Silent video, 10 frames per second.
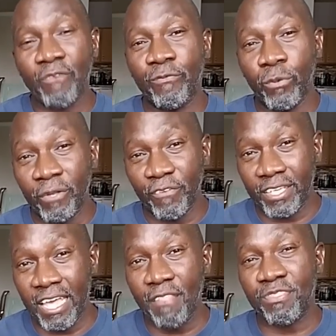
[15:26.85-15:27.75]
and
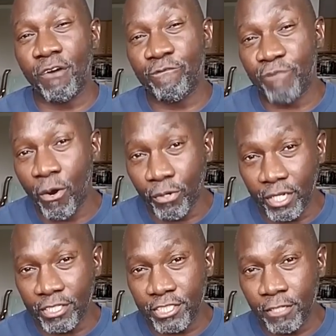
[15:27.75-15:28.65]
we forget the
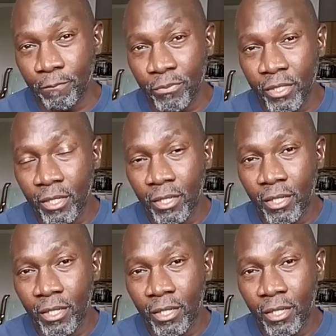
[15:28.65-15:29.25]
focus.